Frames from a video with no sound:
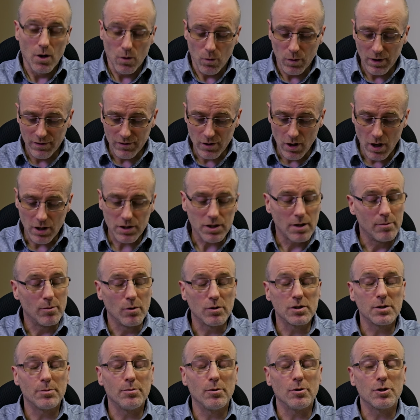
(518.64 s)
We've got a
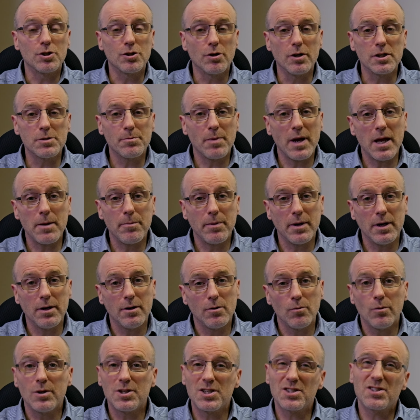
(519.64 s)
multiple choice paper,
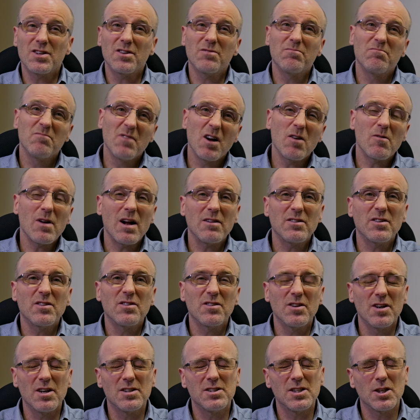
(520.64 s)
which is around a
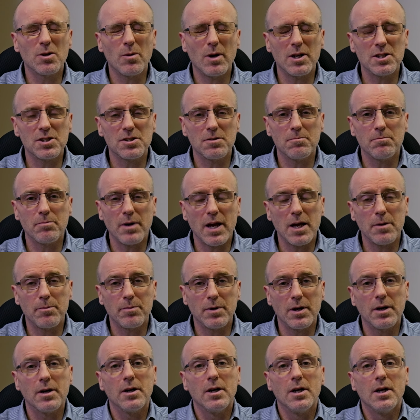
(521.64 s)
30 question
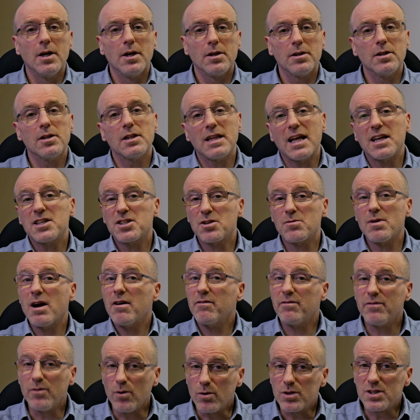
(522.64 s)
paper that lasts
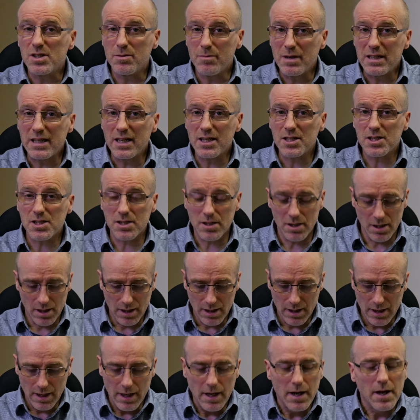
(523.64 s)
around 40 minutes.
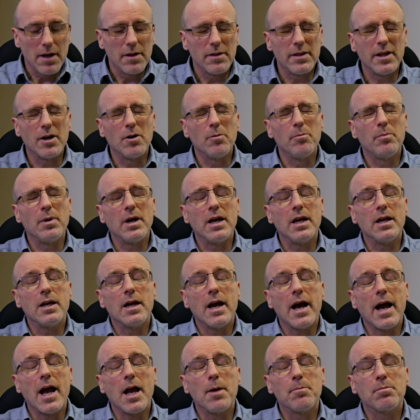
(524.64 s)
There'll be
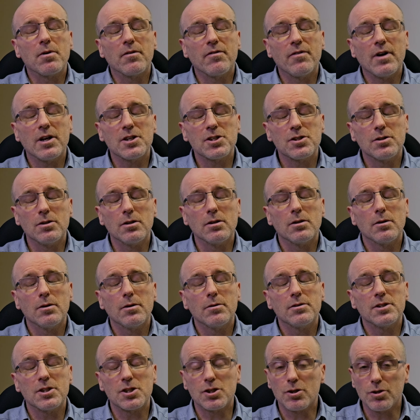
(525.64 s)
a professional
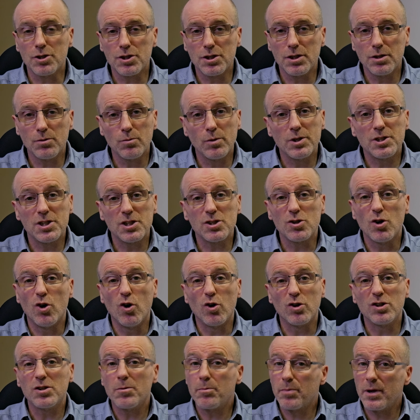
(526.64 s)
discussion, which is
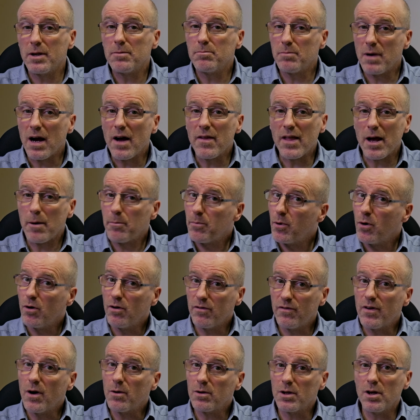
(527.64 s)
underpinned by that
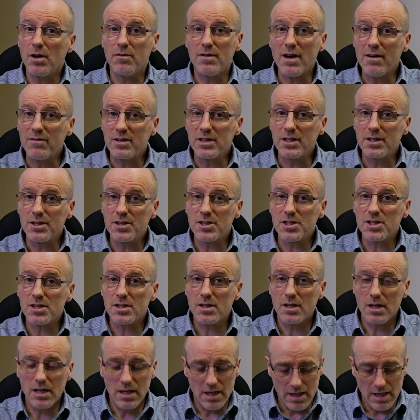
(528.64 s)
portfolio of evidence.